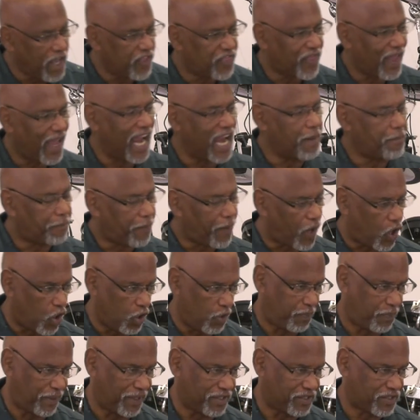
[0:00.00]
with a
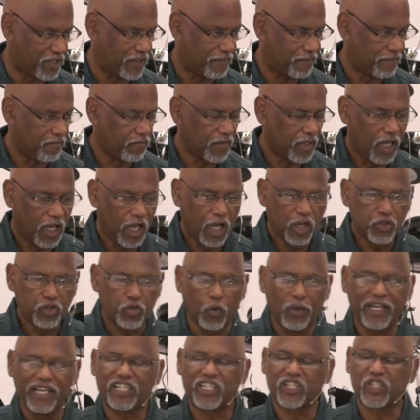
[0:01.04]
purpose
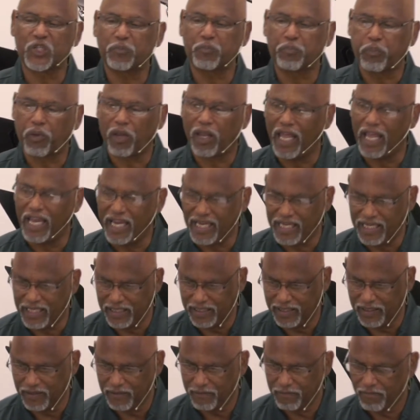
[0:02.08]
to
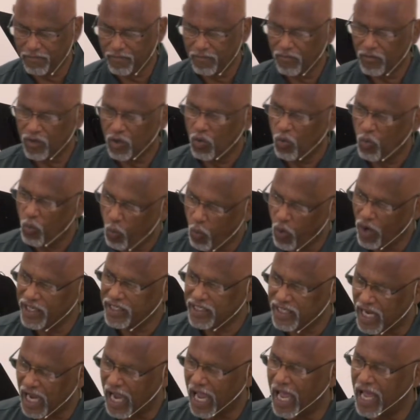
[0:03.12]
explain
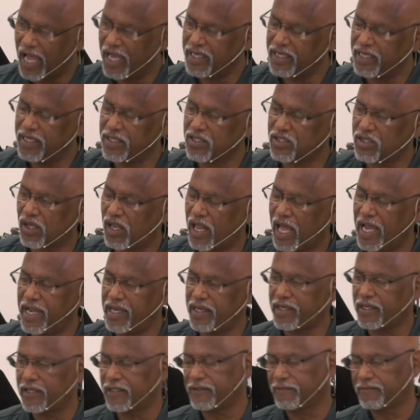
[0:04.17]
what God is
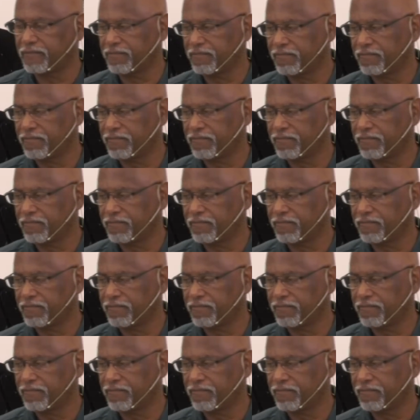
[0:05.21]
like,